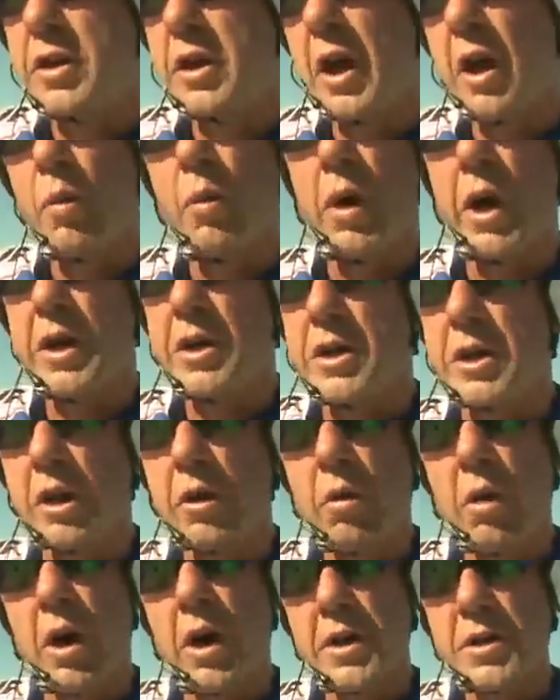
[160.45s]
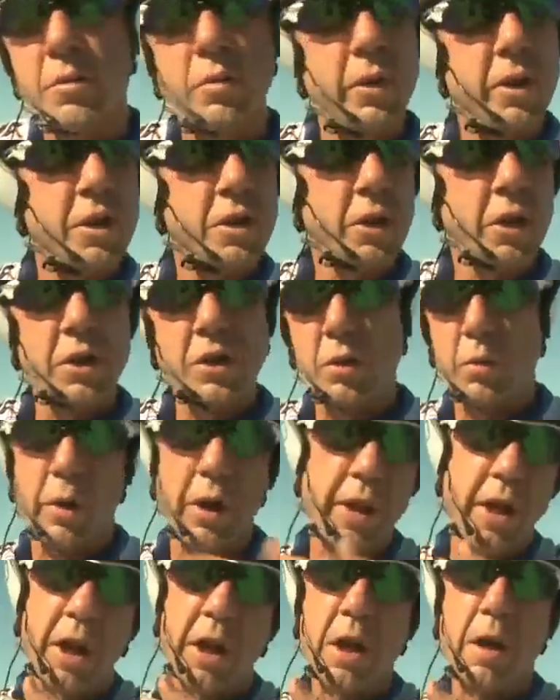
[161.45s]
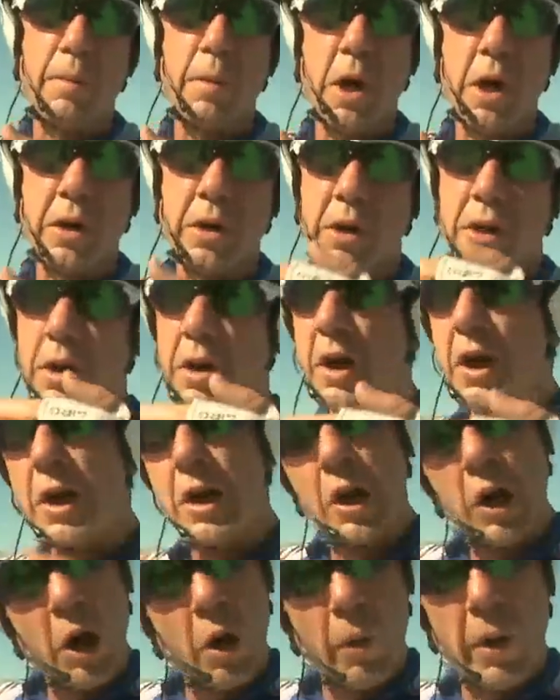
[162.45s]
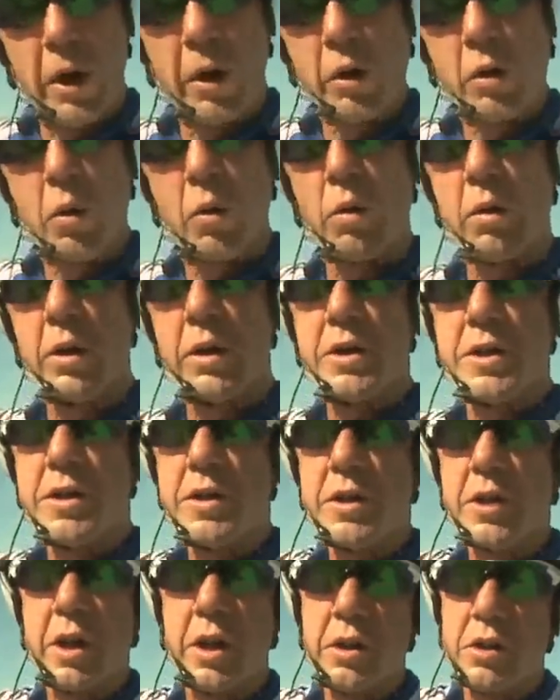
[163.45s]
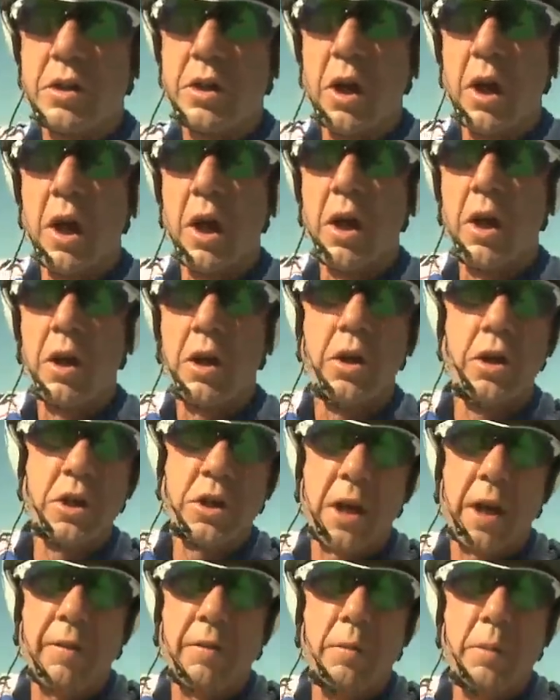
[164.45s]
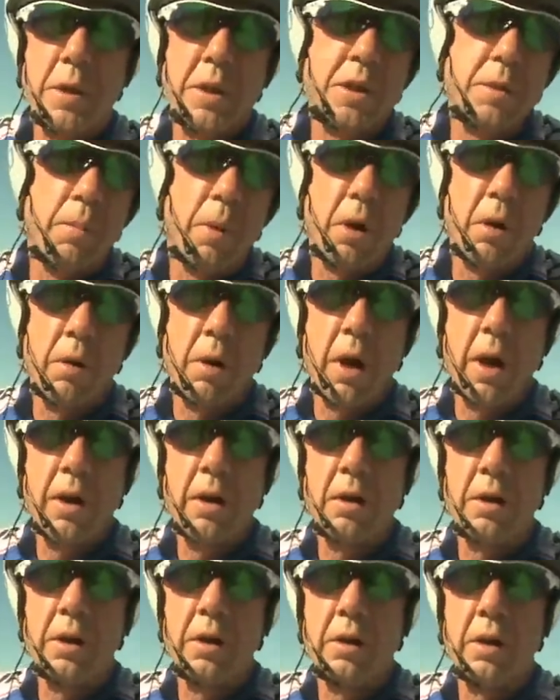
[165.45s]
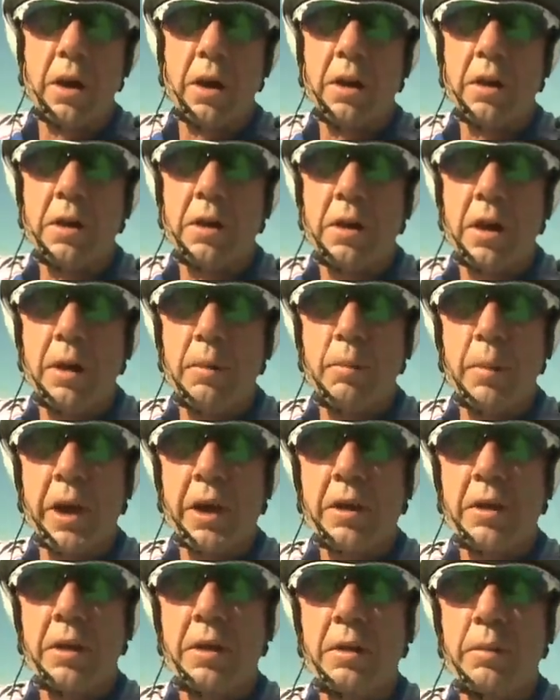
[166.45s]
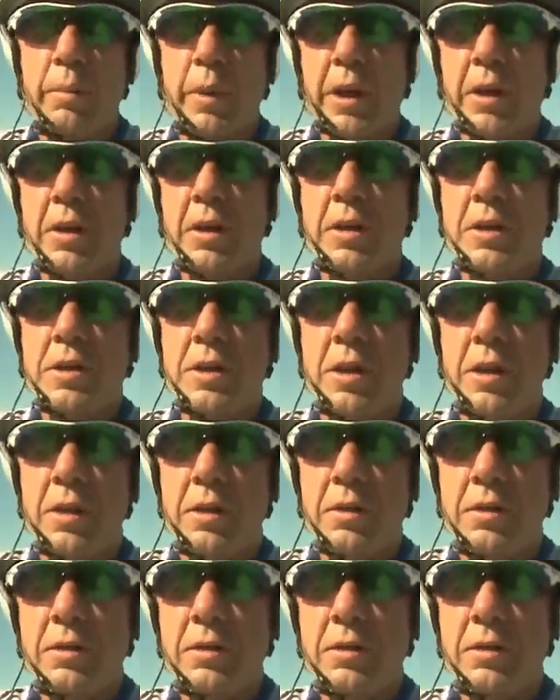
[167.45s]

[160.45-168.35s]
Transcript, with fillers: You got to watch the crosswinds because the way they come on you around corners and such. You just have to be a smart rider and, and, and make the make the descent.